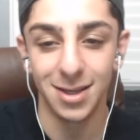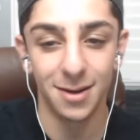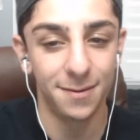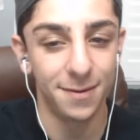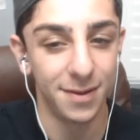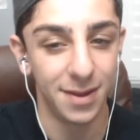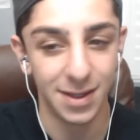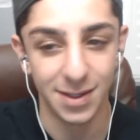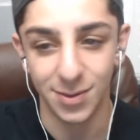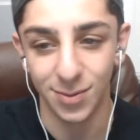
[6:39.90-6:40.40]
enough
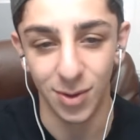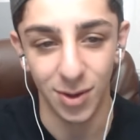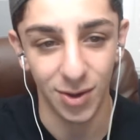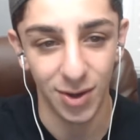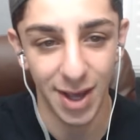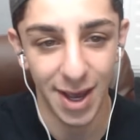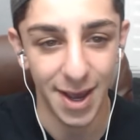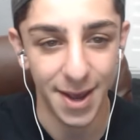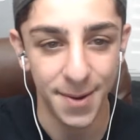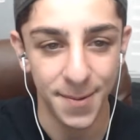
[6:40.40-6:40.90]
of this one,
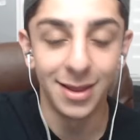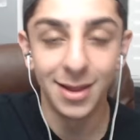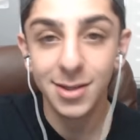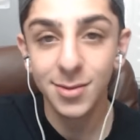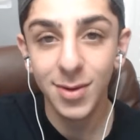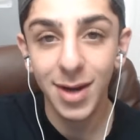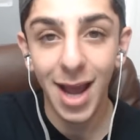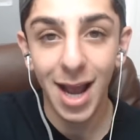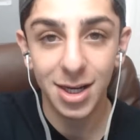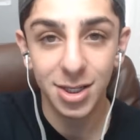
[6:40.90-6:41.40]
okay? And this
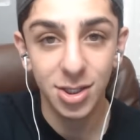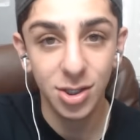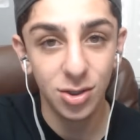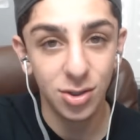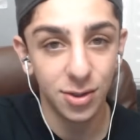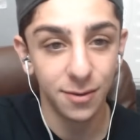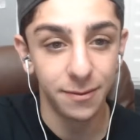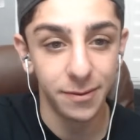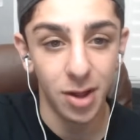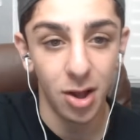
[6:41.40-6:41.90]
one I actually
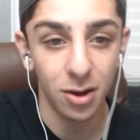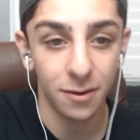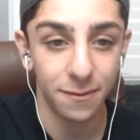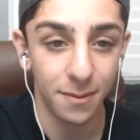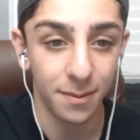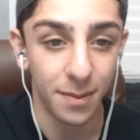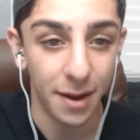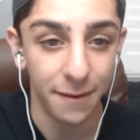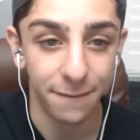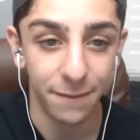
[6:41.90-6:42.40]
used to vlog
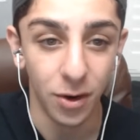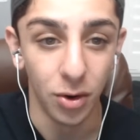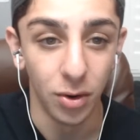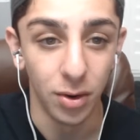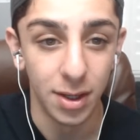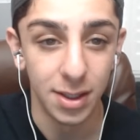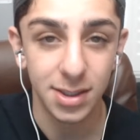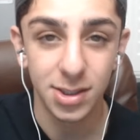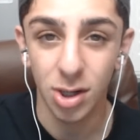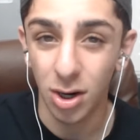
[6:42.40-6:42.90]
from my
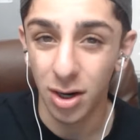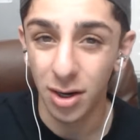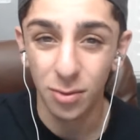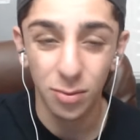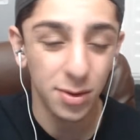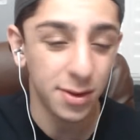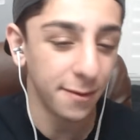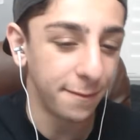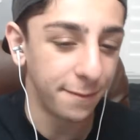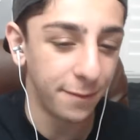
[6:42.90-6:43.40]
phone. It started
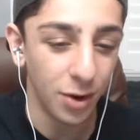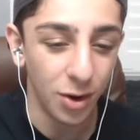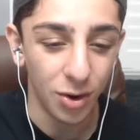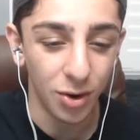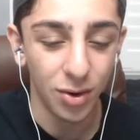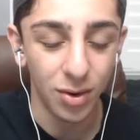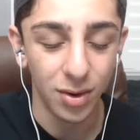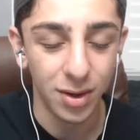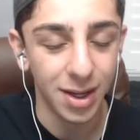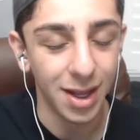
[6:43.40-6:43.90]
with the
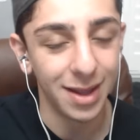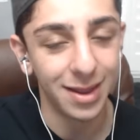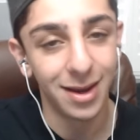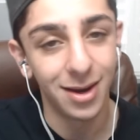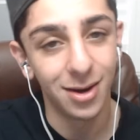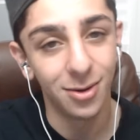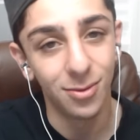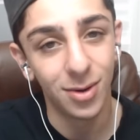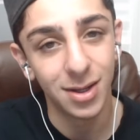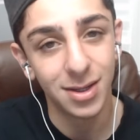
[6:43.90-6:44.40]
phone, and
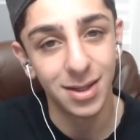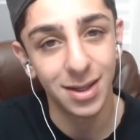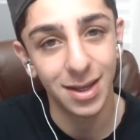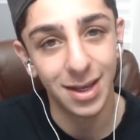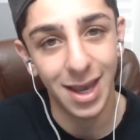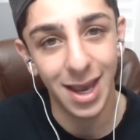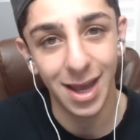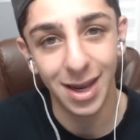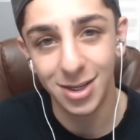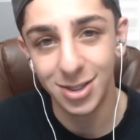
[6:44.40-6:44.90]
then it went to the
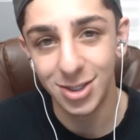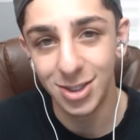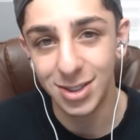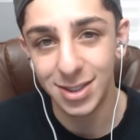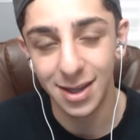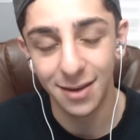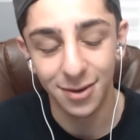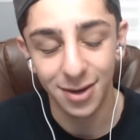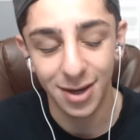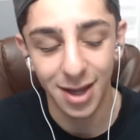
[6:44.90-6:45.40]
Canon
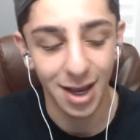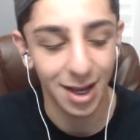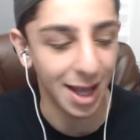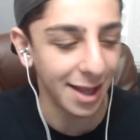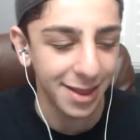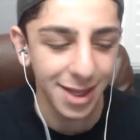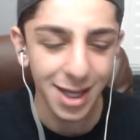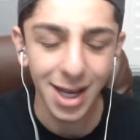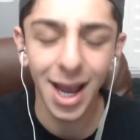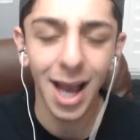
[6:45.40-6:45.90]
G7X.
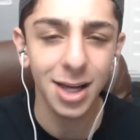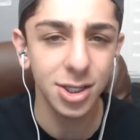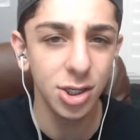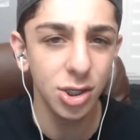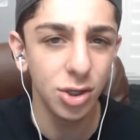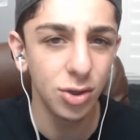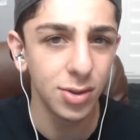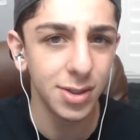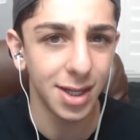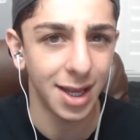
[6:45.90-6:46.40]
I think I
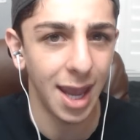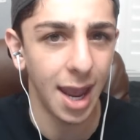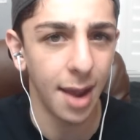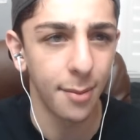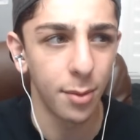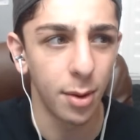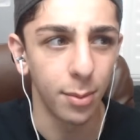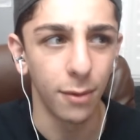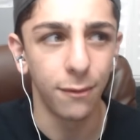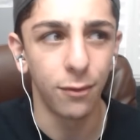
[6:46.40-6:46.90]
actually used the
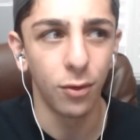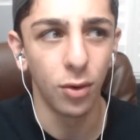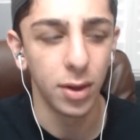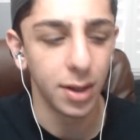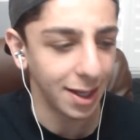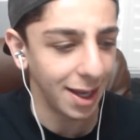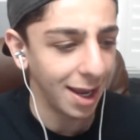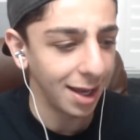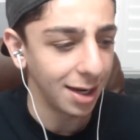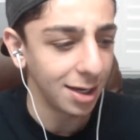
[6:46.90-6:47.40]
camera before
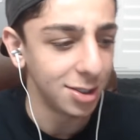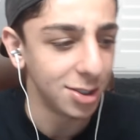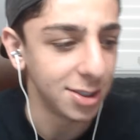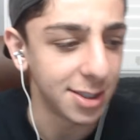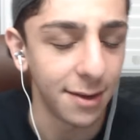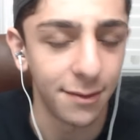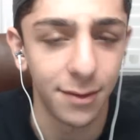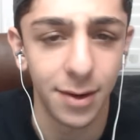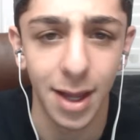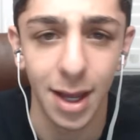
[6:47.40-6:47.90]
the Canon
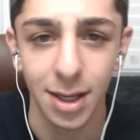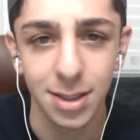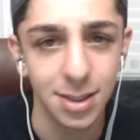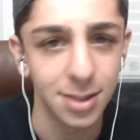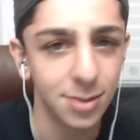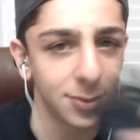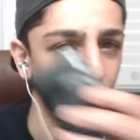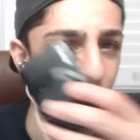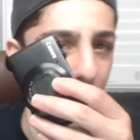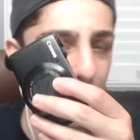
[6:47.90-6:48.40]
G7X.
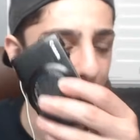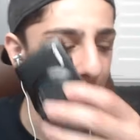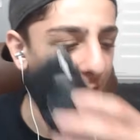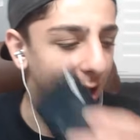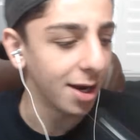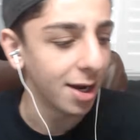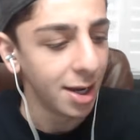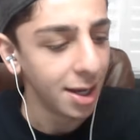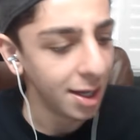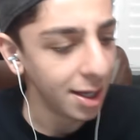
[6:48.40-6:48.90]
This one right
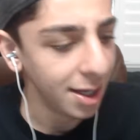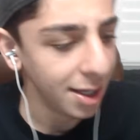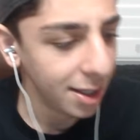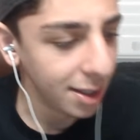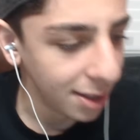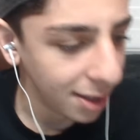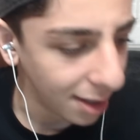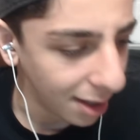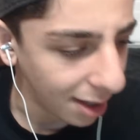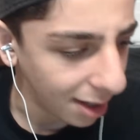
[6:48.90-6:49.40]
here.
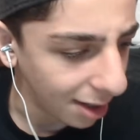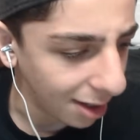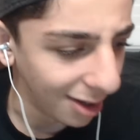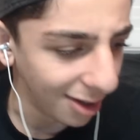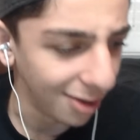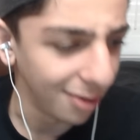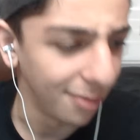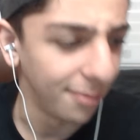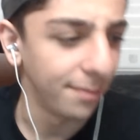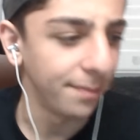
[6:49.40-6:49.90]

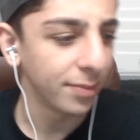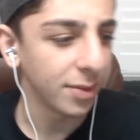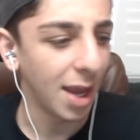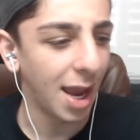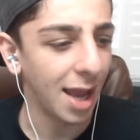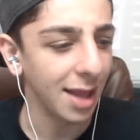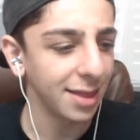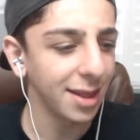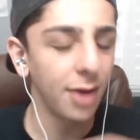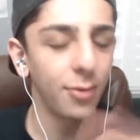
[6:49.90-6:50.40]
Um,
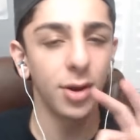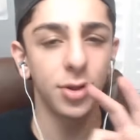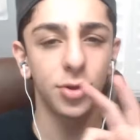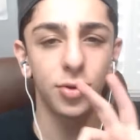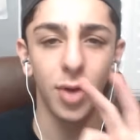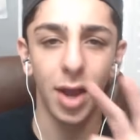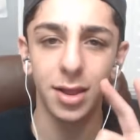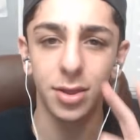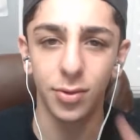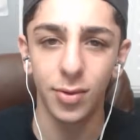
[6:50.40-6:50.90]
I think I went
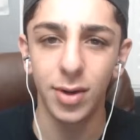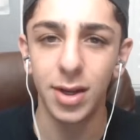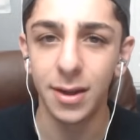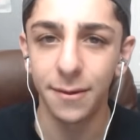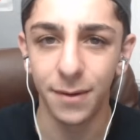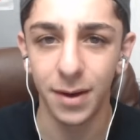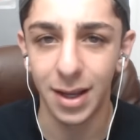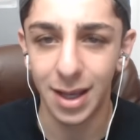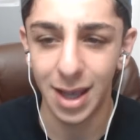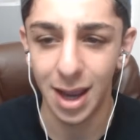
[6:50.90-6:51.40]
through like three
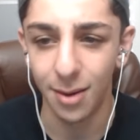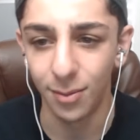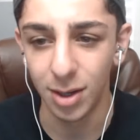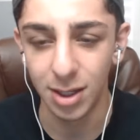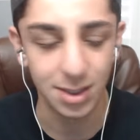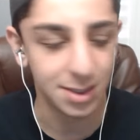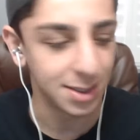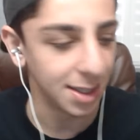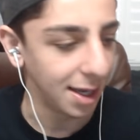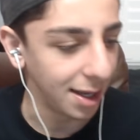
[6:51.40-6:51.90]
different
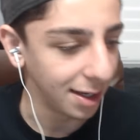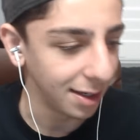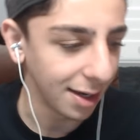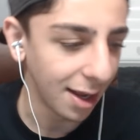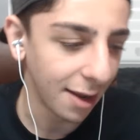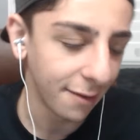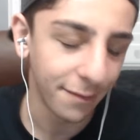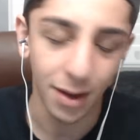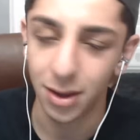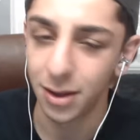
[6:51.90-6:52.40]
cameras, and
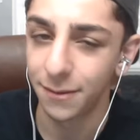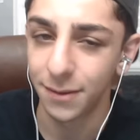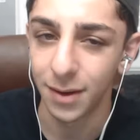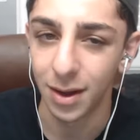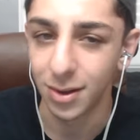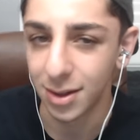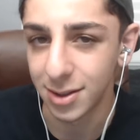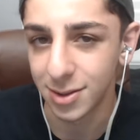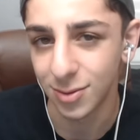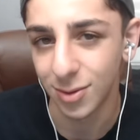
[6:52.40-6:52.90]
I finally
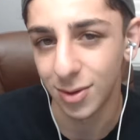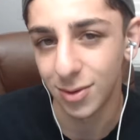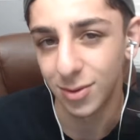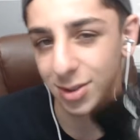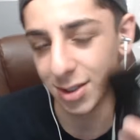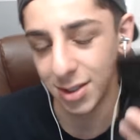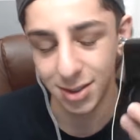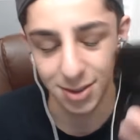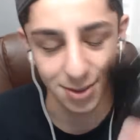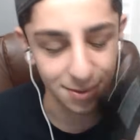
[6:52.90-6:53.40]
found this one,
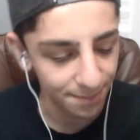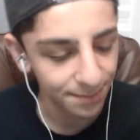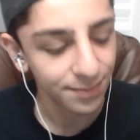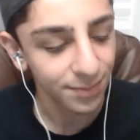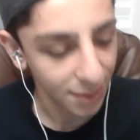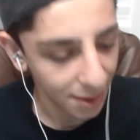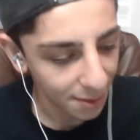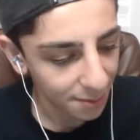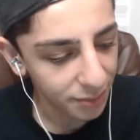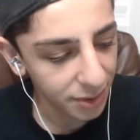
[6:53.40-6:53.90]
which is
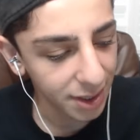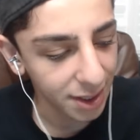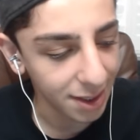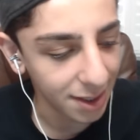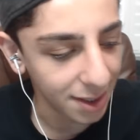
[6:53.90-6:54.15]
pretty